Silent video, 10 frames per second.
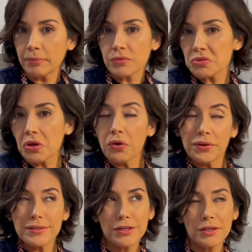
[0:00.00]
So
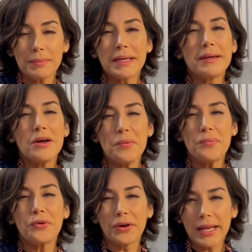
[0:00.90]
it's gonna be
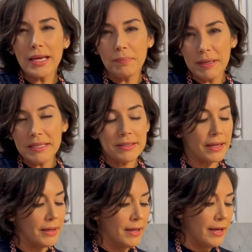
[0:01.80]
more like a
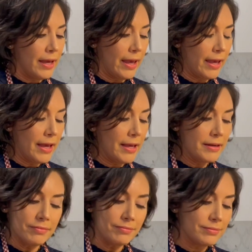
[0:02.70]
pizza. And